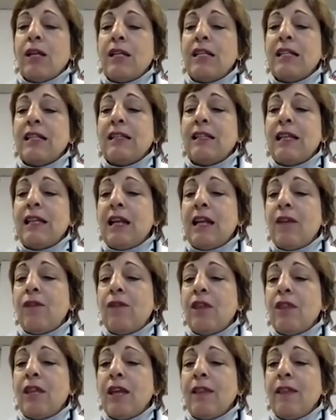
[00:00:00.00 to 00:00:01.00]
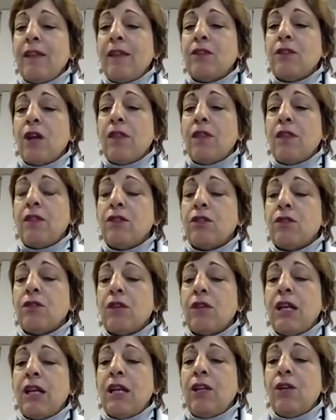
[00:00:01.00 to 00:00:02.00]
delete everything that's on the
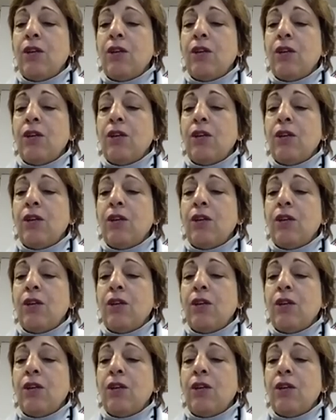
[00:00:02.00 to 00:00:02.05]
screen.